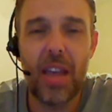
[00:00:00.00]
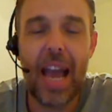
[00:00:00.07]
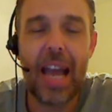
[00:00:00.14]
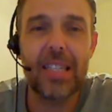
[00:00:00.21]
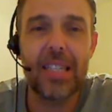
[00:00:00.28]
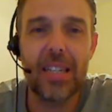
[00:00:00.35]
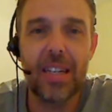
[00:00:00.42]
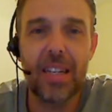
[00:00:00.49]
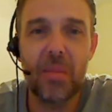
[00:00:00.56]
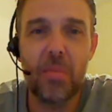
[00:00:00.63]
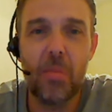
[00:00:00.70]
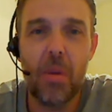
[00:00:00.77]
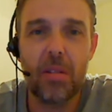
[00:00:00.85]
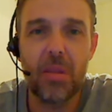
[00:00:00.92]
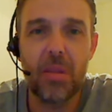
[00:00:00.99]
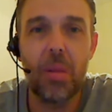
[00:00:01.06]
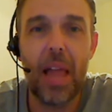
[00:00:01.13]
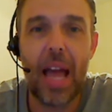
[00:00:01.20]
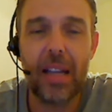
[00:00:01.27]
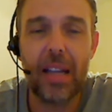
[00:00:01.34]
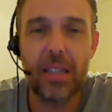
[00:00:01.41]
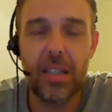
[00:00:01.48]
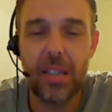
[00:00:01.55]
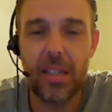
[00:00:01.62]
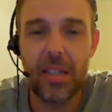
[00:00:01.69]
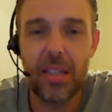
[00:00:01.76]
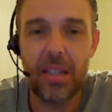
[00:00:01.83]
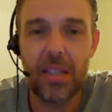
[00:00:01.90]
accidentally marked the Black Series
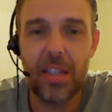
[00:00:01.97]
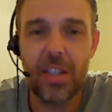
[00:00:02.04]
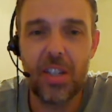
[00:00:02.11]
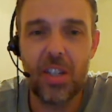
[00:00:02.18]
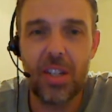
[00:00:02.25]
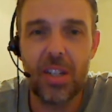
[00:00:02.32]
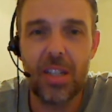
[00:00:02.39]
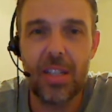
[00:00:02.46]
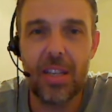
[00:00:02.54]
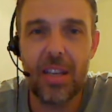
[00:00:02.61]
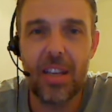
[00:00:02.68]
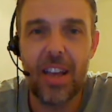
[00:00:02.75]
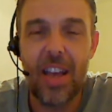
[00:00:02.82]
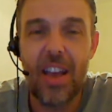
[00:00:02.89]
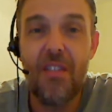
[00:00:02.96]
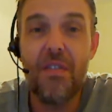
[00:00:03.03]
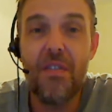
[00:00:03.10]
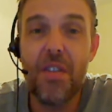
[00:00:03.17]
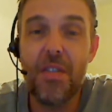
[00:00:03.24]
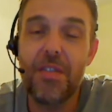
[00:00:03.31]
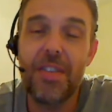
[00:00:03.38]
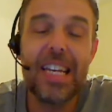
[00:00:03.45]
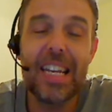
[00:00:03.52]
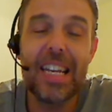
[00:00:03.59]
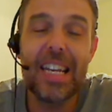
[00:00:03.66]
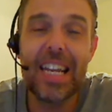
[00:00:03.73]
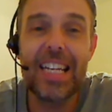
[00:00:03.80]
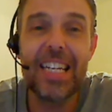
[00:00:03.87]
6-inch at
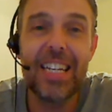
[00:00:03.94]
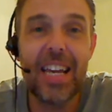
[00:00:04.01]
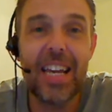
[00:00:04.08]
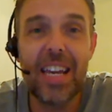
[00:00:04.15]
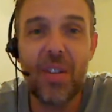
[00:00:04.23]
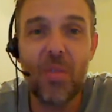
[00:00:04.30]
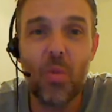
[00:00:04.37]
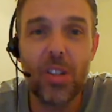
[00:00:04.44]
$15.99,